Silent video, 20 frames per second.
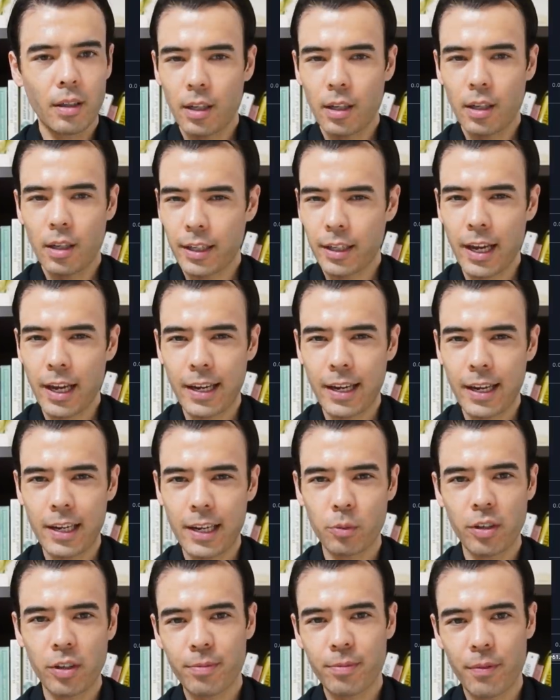Again, guys,
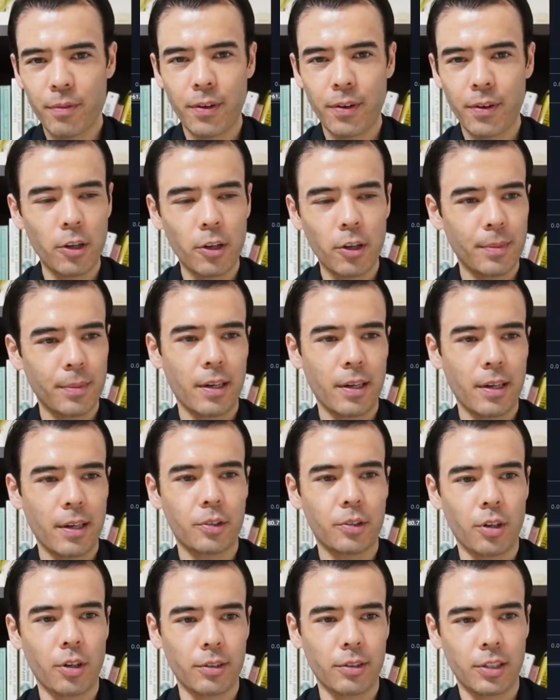when you've been following me on
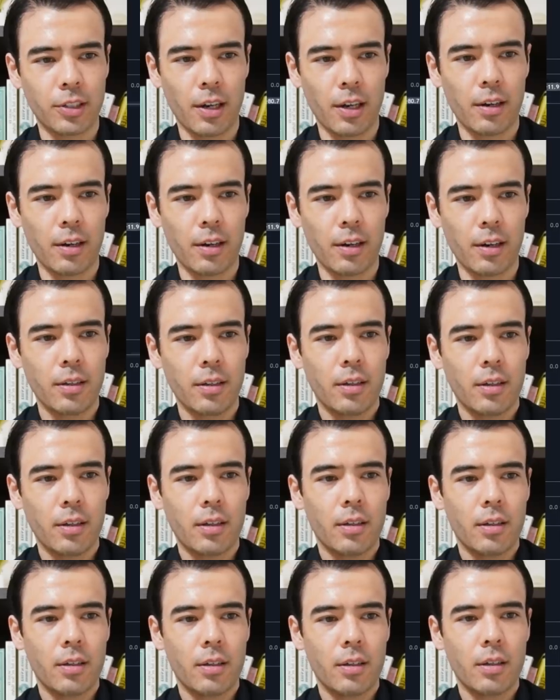charts here,
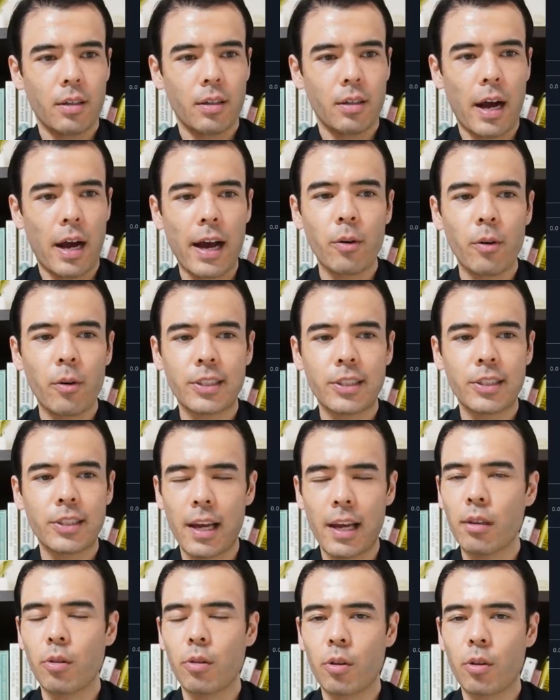I always say
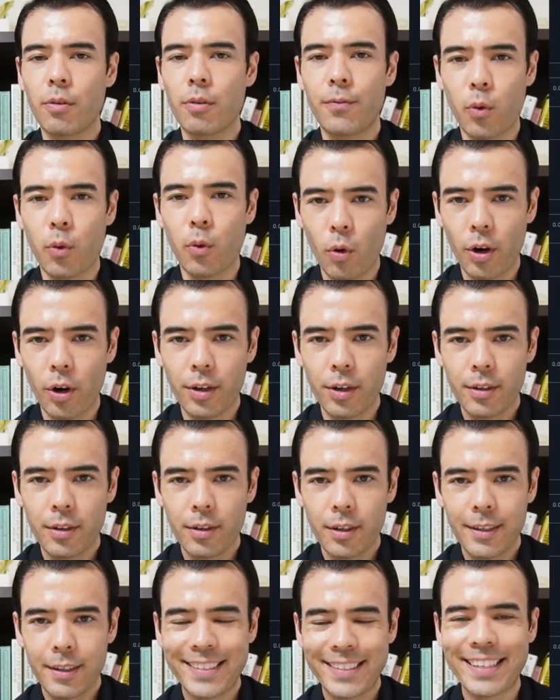look for
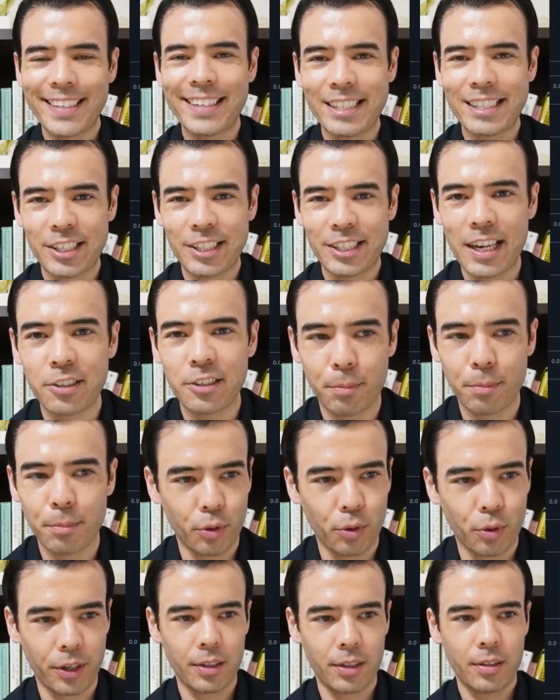the initiation
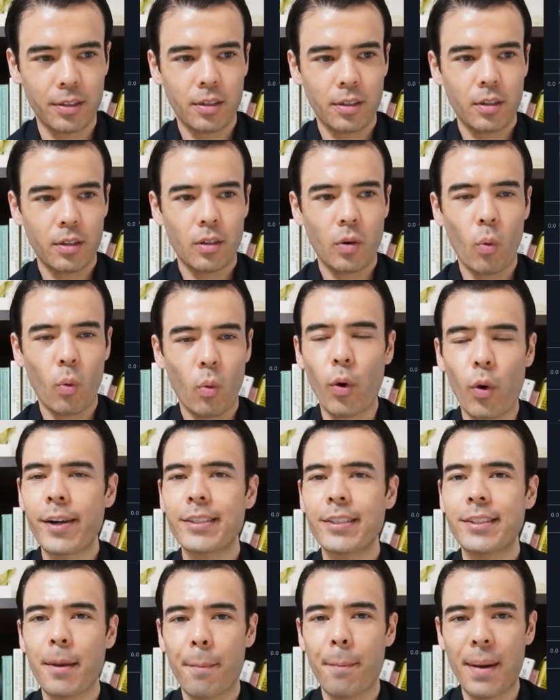point. Where
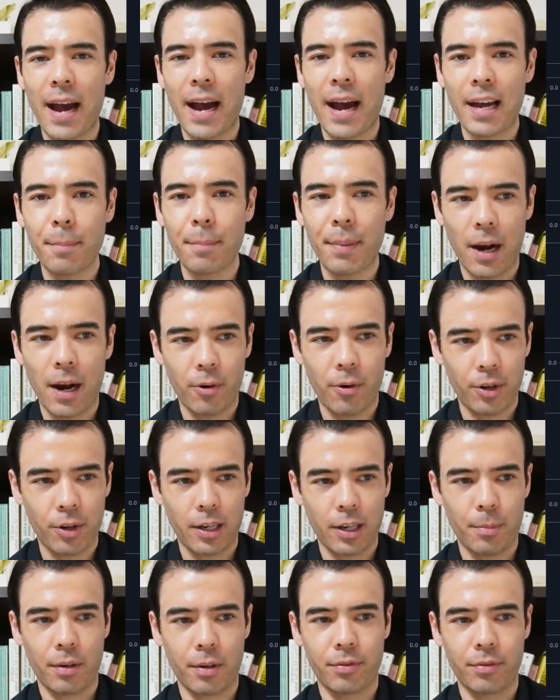is the buying power
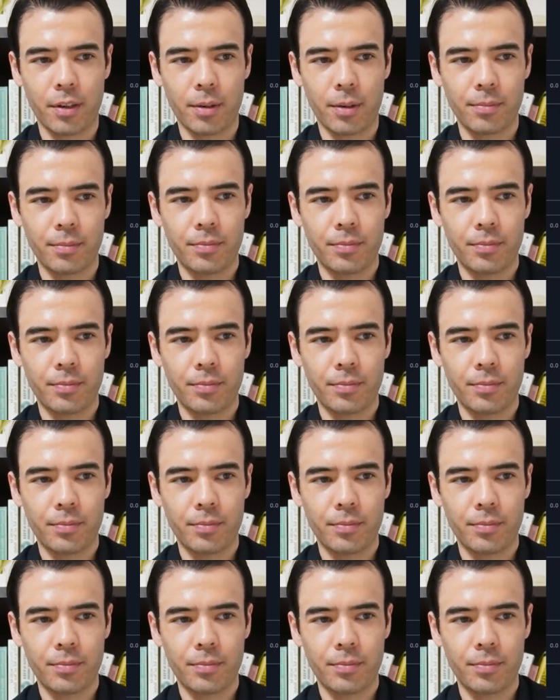coming from?